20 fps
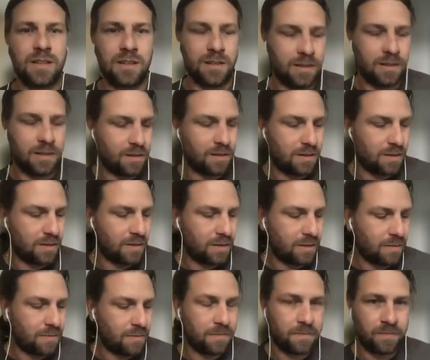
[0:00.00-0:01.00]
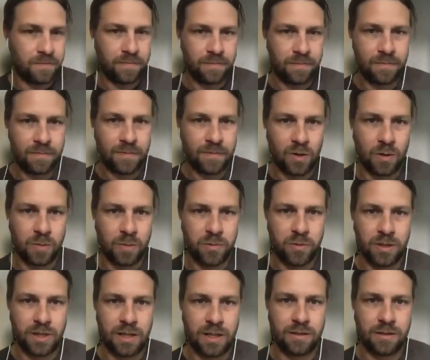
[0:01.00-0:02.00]
And hope to
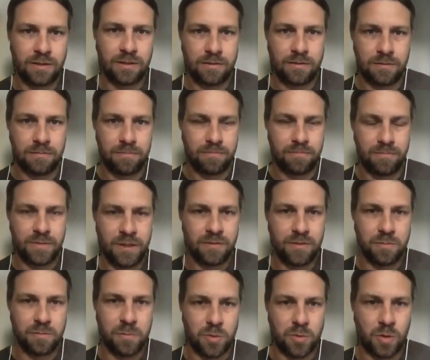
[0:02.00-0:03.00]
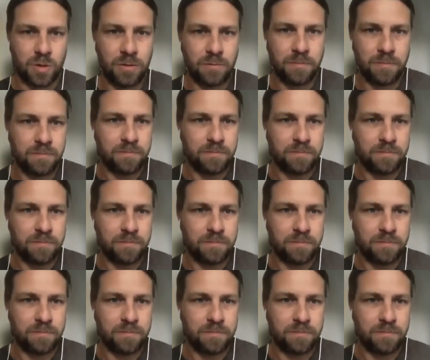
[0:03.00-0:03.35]
get even more